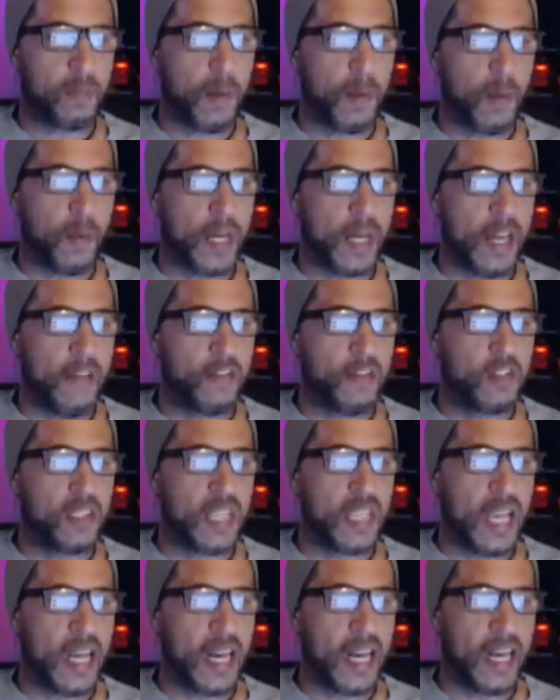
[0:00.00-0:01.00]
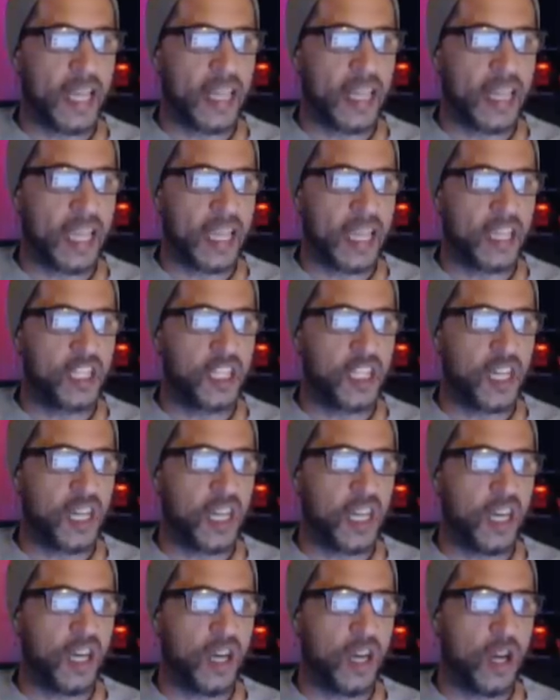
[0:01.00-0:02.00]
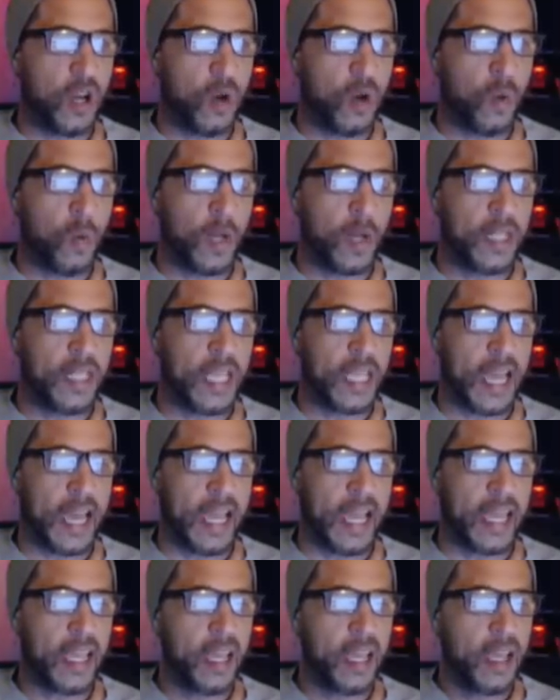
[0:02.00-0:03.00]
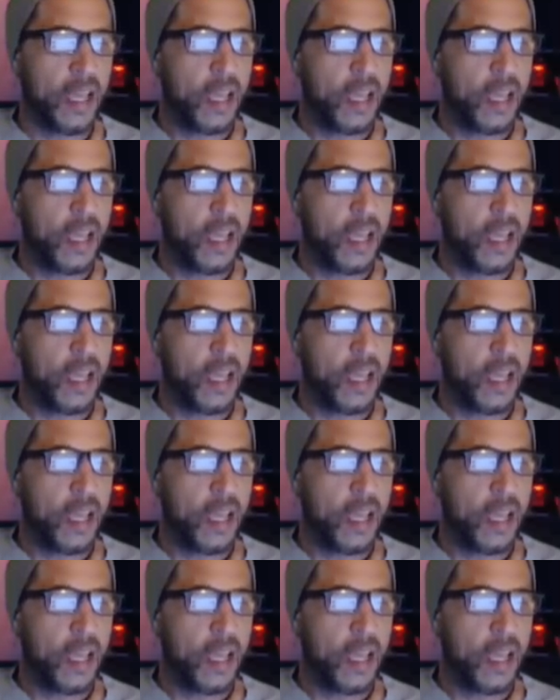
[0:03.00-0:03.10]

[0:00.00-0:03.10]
but we never said anything and she didn't know what day.